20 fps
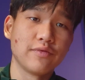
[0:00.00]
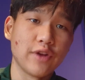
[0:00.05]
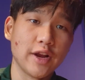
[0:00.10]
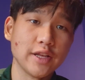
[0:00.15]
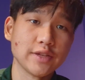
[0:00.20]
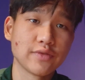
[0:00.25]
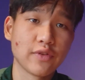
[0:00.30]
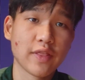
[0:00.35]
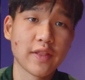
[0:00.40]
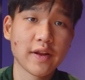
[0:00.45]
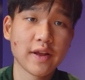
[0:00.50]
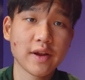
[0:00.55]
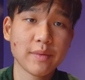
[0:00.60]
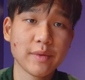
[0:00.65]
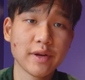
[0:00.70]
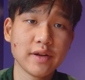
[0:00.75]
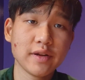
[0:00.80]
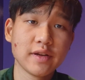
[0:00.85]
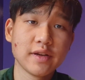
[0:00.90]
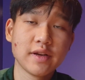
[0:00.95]
phrase for the
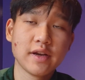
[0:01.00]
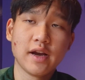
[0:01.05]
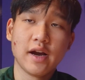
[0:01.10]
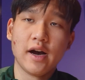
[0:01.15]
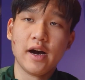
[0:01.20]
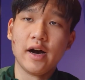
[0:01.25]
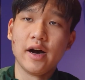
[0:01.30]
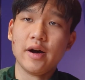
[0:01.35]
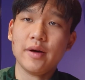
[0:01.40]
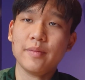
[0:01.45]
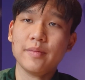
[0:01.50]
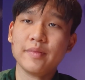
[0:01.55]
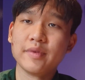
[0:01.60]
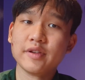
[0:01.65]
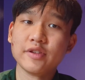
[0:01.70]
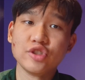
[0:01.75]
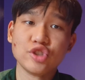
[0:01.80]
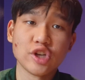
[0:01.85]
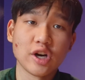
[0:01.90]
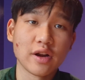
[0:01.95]
Enlightenment.
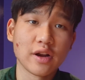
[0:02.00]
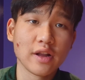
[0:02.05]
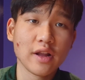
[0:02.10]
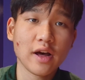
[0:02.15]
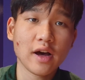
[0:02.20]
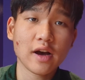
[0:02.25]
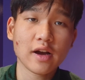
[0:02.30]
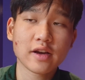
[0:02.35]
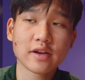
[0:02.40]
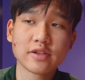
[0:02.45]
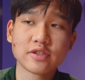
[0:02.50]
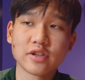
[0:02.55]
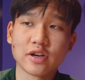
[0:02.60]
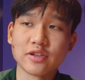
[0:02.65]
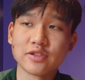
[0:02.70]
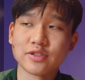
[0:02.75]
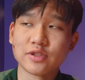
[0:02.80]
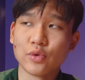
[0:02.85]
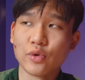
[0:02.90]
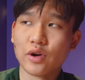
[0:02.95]
John Locke,
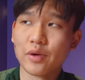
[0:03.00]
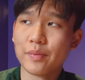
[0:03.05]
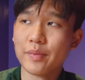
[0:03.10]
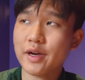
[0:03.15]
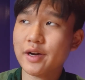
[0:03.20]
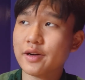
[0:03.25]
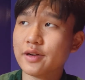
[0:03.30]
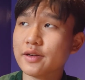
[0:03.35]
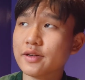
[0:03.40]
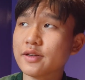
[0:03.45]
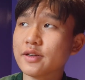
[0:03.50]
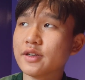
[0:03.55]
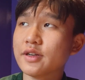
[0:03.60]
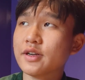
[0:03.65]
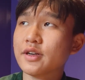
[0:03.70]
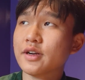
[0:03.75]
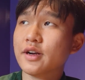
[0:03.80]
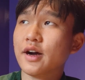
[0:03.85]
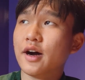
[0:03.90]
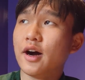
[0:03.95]
John Stuart Mill,
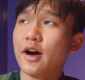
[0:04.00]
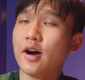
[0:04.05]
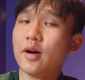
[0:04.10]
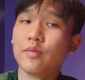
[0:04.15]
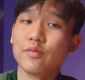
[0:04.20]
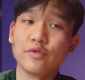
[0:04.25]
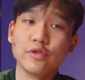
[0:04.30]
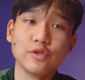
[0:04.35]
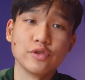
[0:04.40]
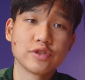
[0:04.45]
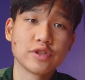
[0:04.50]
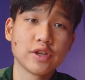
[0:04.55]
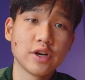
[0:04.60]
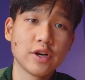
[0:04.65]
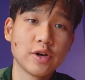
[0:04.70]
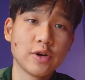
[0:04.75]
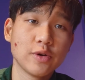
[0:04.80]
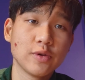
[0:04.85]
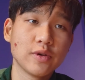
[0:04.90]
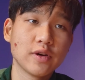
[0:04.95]

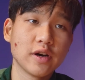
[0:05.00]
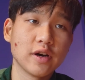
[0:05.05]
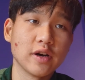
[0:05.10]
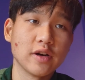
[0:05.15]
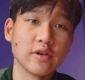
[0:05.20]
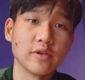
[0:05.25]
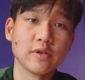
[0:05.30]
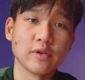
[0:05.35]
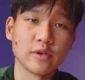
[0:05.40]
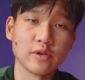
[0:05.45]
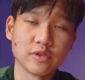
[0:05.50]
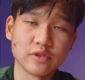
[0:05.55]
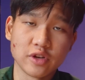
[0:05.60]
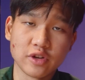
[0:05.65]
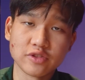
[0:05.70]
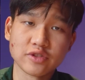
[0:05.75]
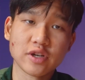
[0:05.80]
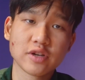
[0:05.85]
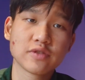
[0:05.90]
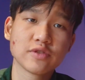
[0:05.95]
Rousseau,
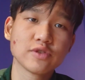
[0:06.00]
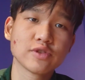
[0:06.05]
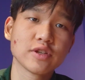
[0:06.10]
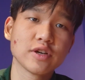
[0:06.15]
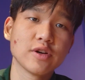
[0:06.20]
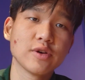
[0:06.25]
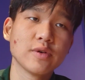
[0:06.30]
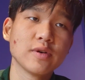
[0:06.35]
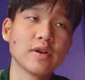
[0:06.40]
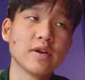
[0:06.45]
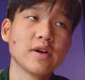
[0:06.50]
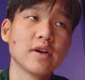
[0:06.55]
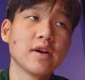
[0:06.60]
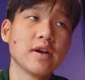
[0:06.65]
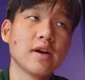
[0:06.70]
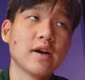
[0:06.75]
Jean-Jacques Rousseau,